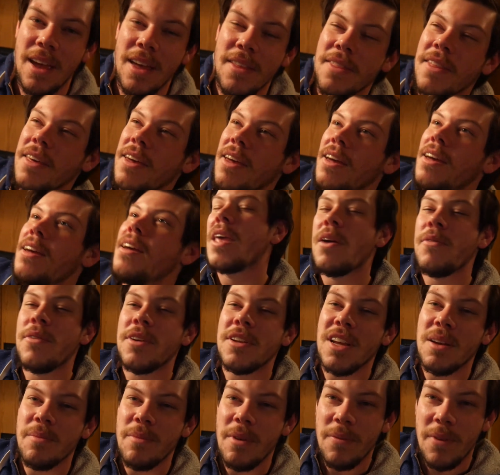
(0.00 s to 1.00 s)
and every
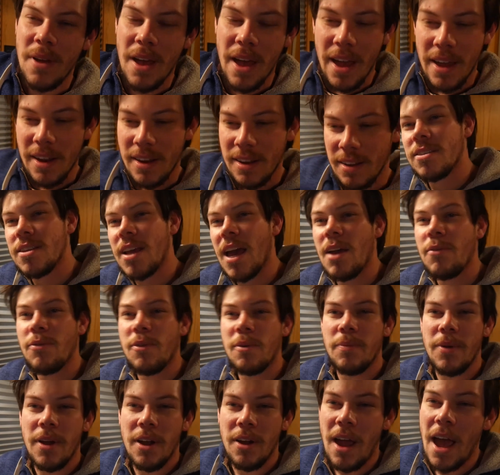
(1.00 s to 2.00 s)
time I've had to have
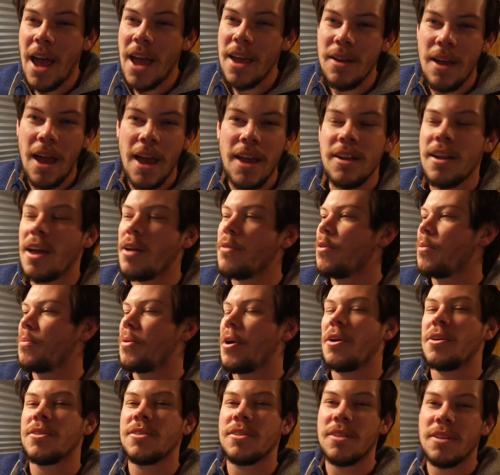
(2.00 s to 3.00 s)
repair, I had to have
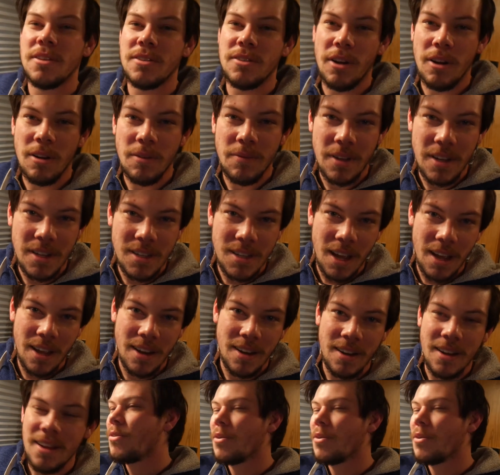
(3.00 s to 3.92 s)
repairs on this RV done.